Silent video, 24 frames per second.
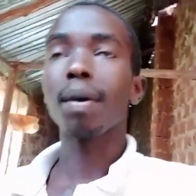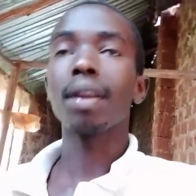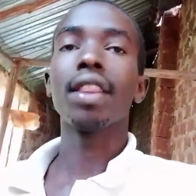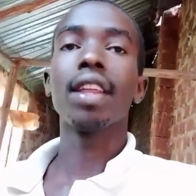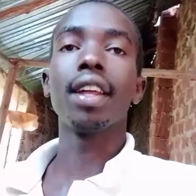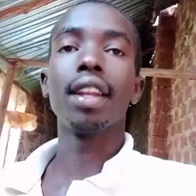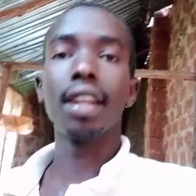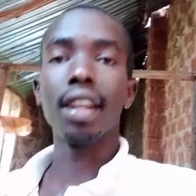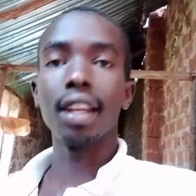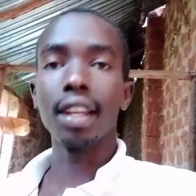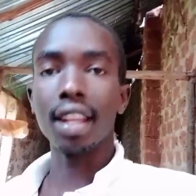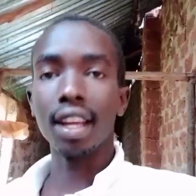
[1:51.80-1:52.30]

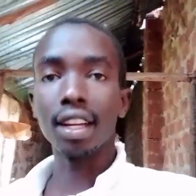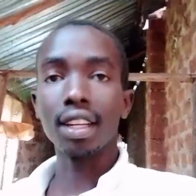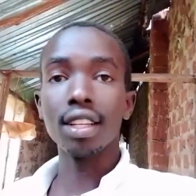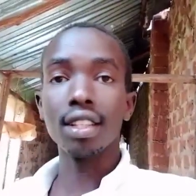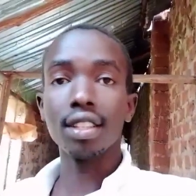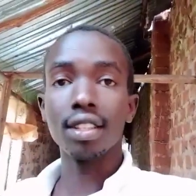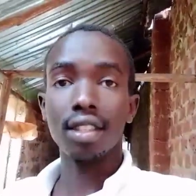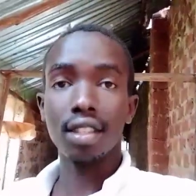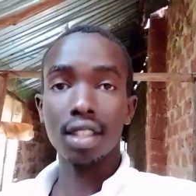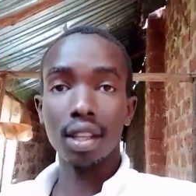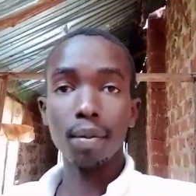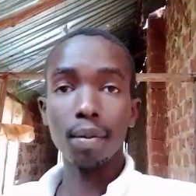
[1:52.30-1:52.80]
other net that
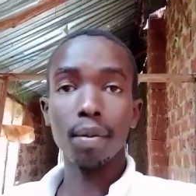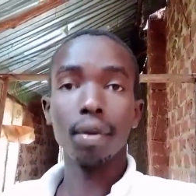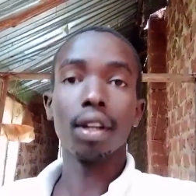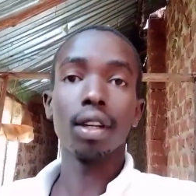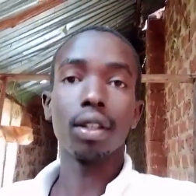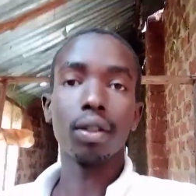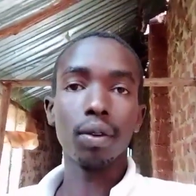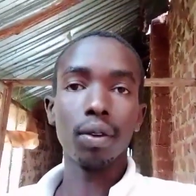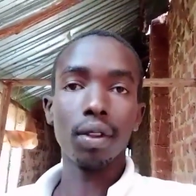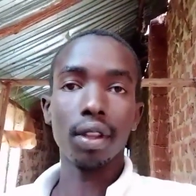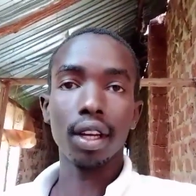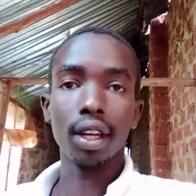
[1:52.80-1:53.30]
is
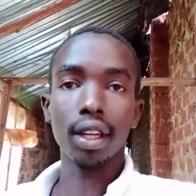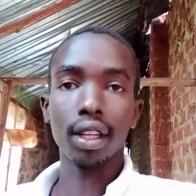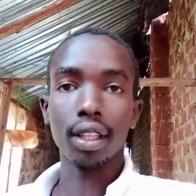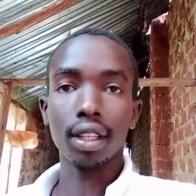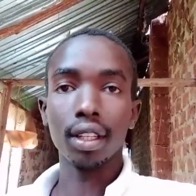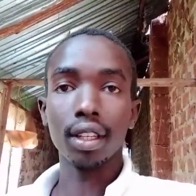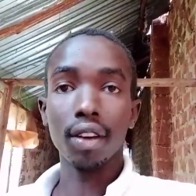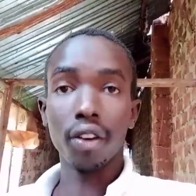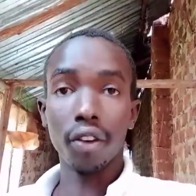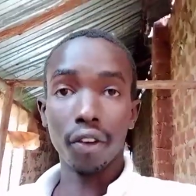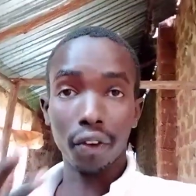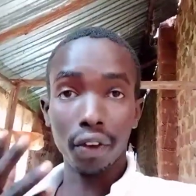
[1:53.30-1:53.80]
similar to that.
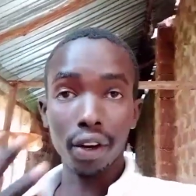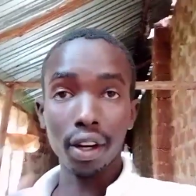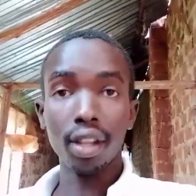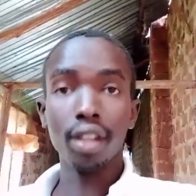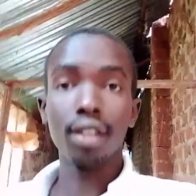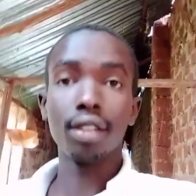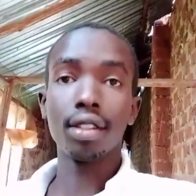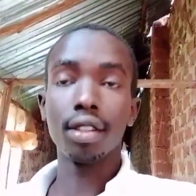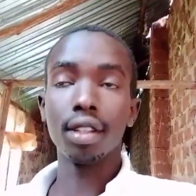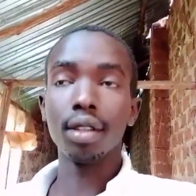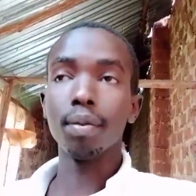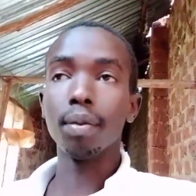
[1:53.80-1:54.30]

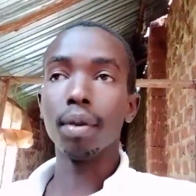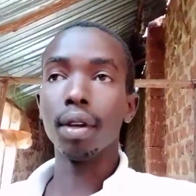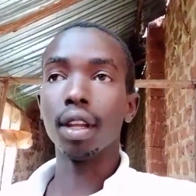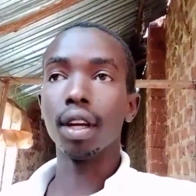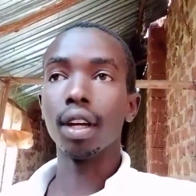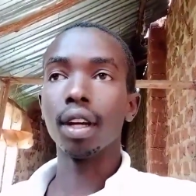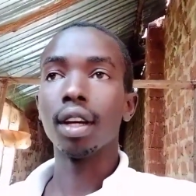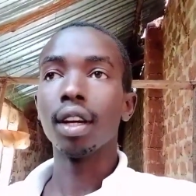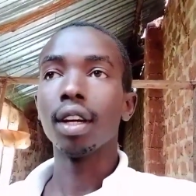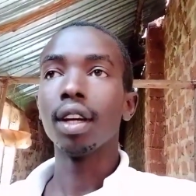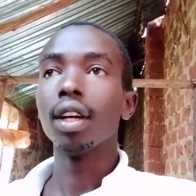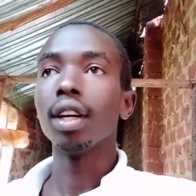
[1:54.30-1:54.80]
Really
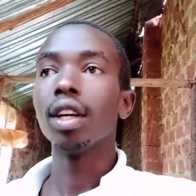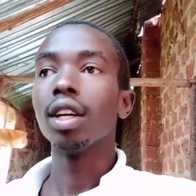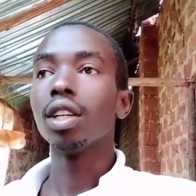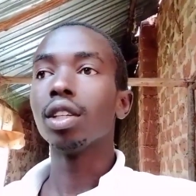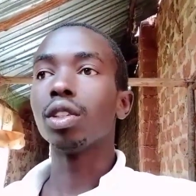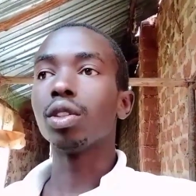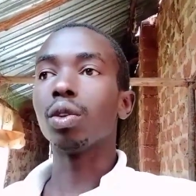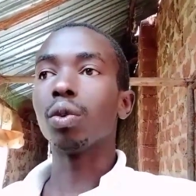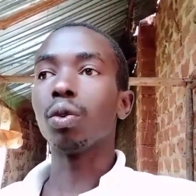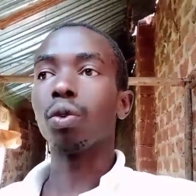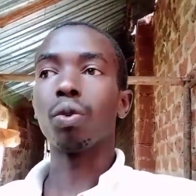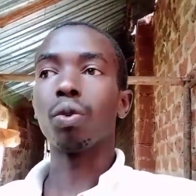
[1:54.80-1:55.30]
similar.
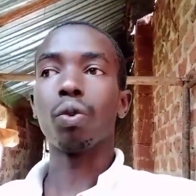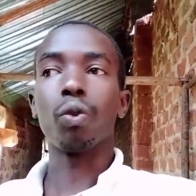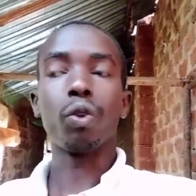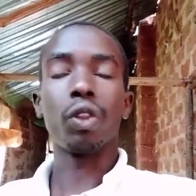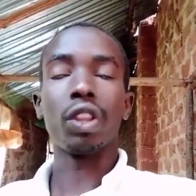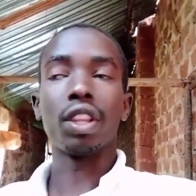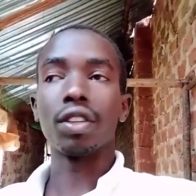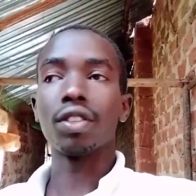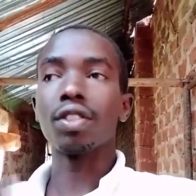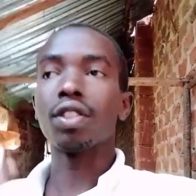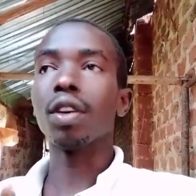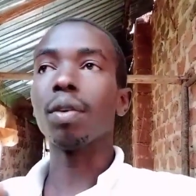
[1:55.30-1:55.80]
So
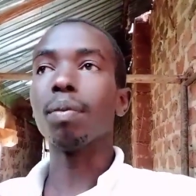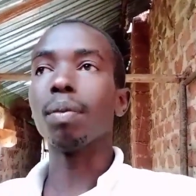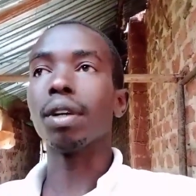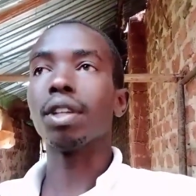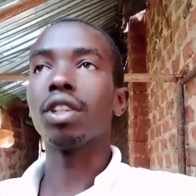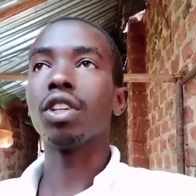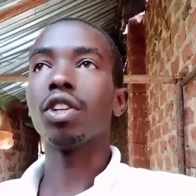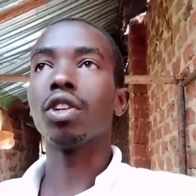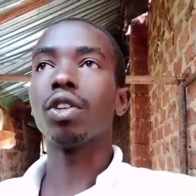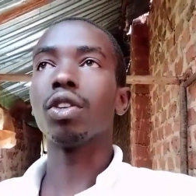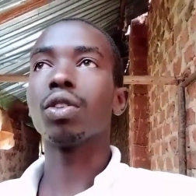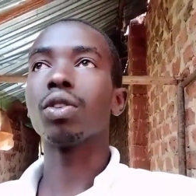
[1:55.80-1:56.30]
with the same
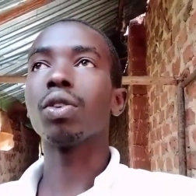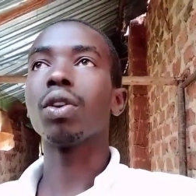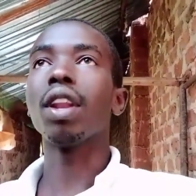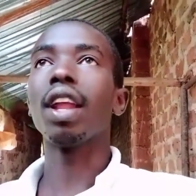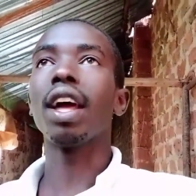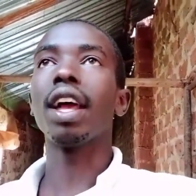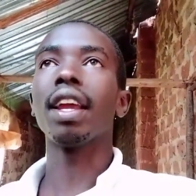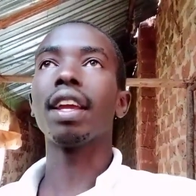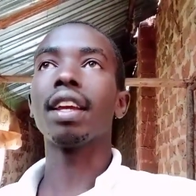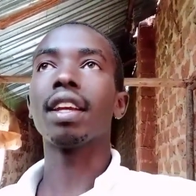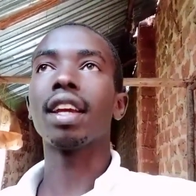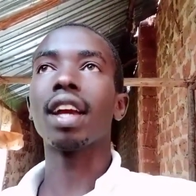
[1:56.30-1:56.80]
material. So
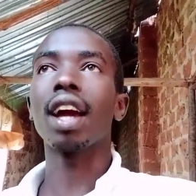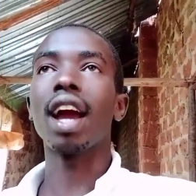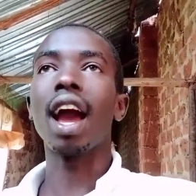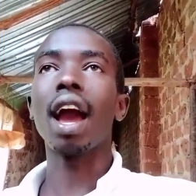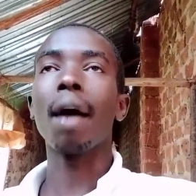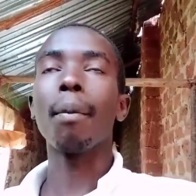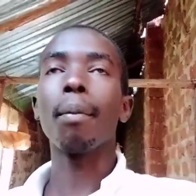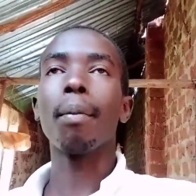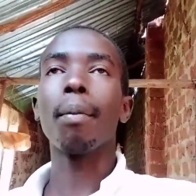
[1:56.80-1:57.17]
like,